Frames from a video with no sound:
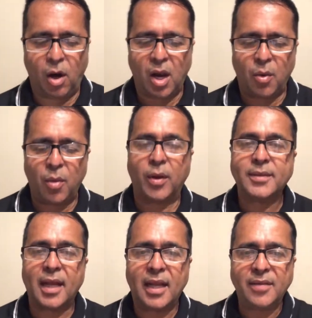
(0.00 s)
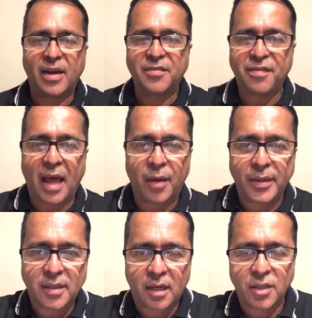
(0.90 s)
all of we want to leave and fly
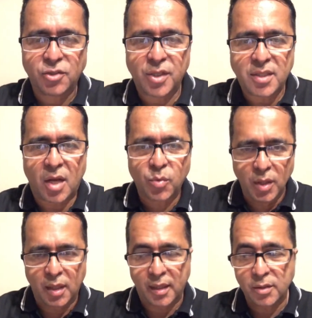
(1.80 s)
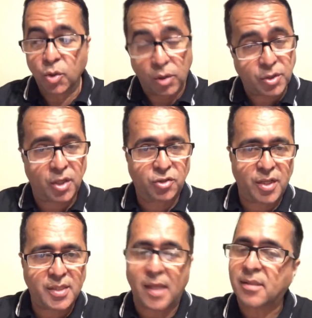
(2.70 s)
away to countries that work. Those
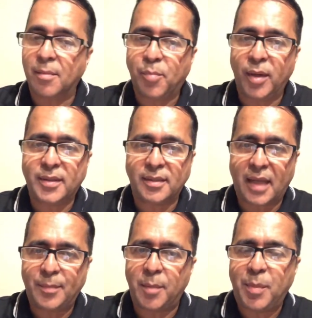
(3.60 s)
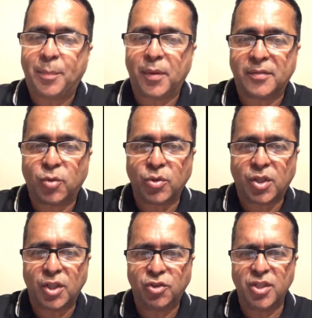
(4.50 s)
countries, at some point in time, the people of
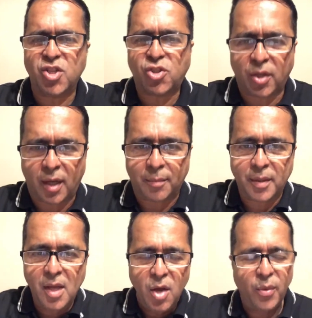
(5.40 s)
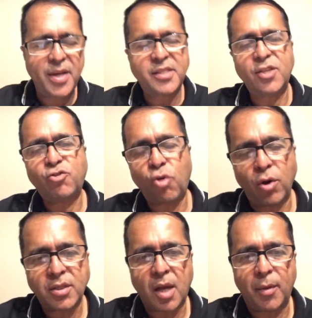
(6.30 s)
those countries stood up. When you see
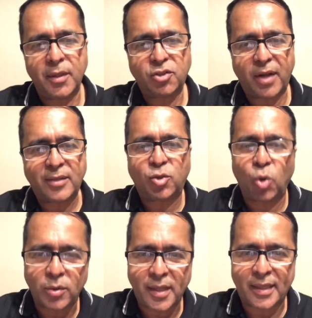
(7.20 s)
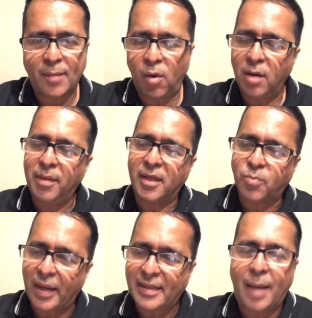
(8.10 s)
trolls come on the thread, don't take them on,
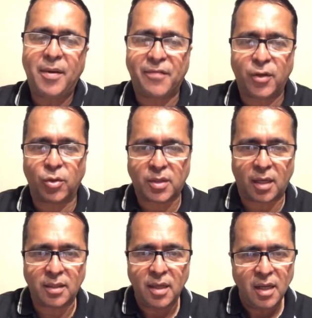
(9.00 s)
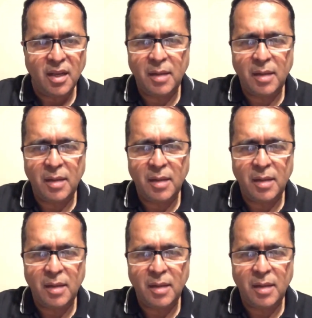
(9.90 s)
because by the time the video done,